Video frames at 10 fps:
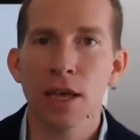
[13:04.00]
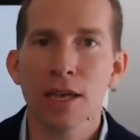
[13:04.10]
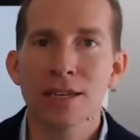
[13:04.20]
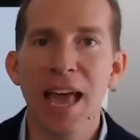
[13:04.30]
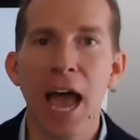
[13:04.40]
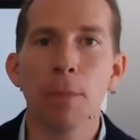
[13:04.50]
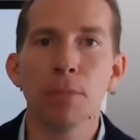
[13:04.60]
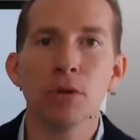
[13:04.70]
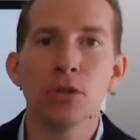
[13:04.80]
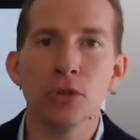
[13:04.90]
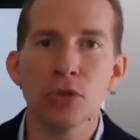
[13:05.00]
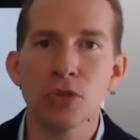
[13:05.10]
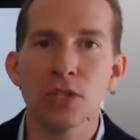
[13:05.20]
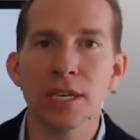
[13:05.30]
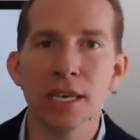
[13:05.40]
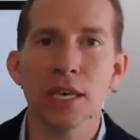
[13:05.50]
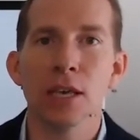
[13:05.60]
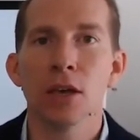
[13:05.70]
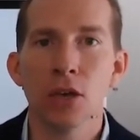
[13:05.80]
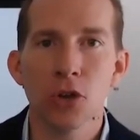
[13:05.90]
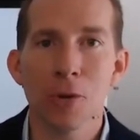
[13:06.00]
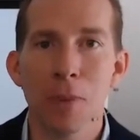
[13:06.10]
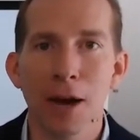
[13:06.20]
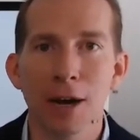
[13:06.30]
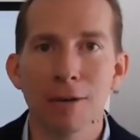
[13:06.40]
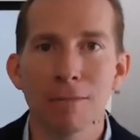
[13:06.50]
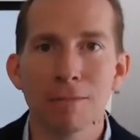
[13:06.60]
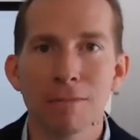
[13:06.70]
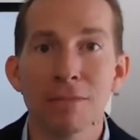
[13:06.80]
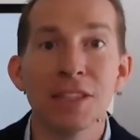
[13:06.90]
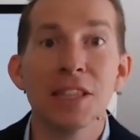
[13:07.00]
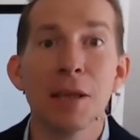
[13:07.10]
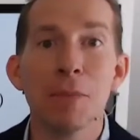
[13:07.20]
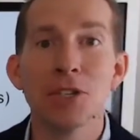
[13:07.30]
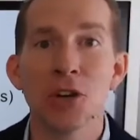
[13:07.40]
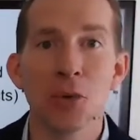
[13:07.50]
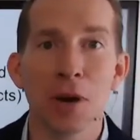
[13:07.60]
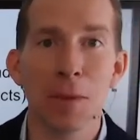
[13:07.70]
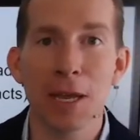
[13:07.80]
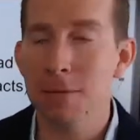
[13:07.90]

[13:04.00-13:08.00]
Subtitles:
to help you to see. Let me show you what I mean.